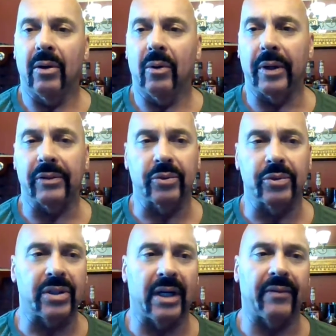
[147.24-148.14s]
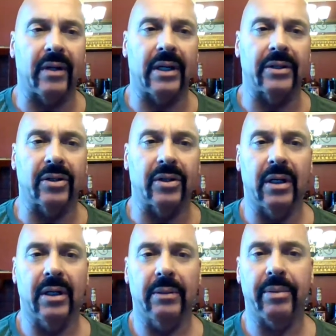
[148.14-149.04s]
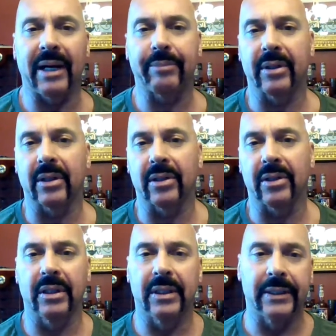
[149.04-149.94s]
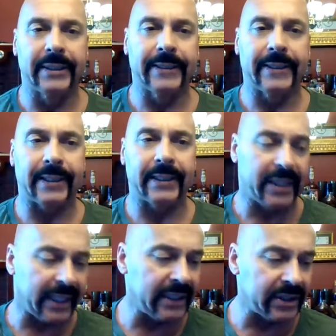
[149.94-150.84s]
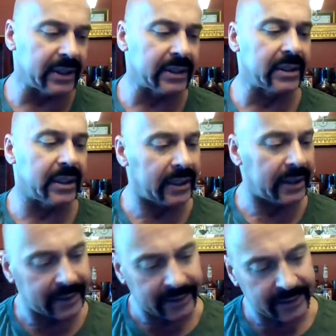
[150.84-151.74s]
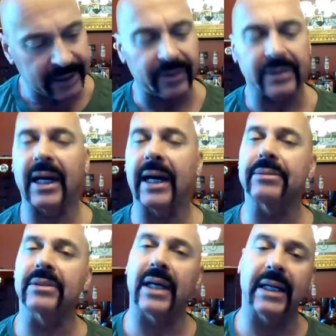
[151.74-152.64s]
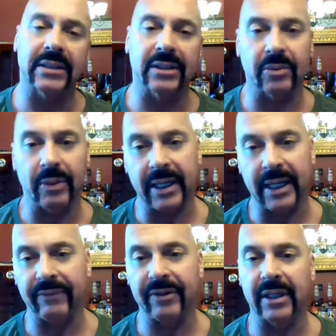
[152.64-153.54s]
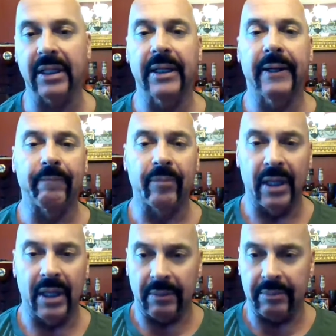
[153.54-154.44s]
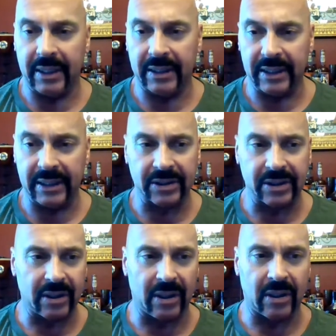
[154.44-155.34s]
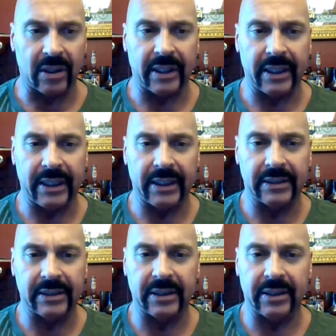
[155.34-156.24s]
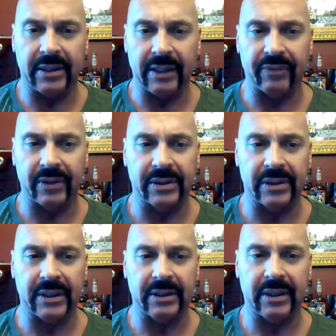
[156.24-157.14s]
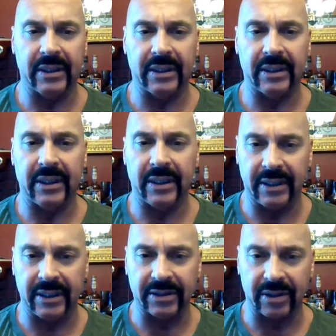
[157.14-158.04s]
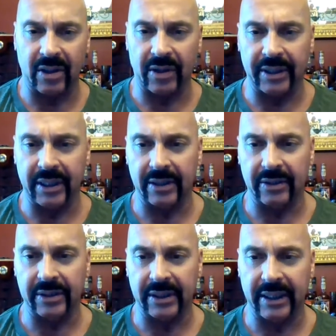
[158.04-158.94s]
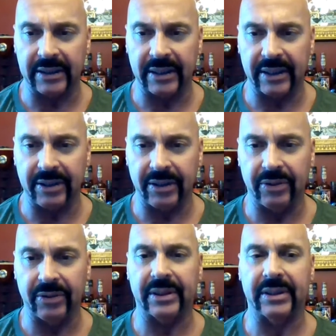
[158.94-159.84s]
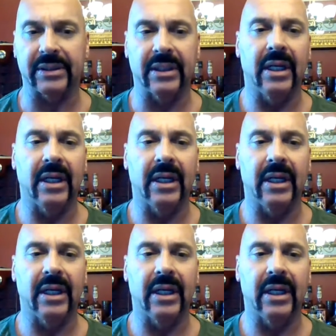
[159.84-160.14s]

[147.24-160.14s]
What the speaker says: went through several other popular changes, different types, sizes, and what have you. But this cigar is the difference in this cigar and the others is it uses